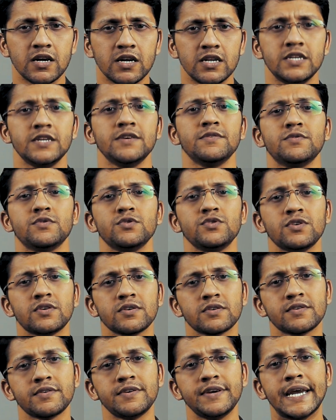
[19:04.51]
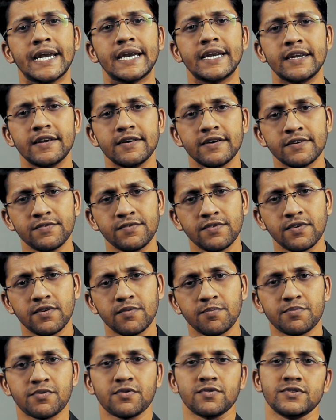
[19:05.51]
due to your creative
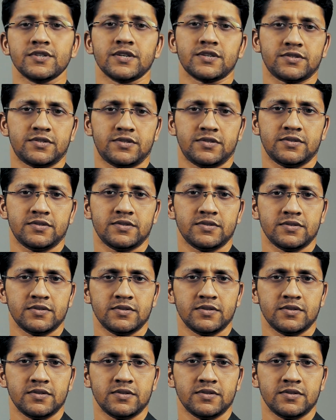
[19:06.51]
projects.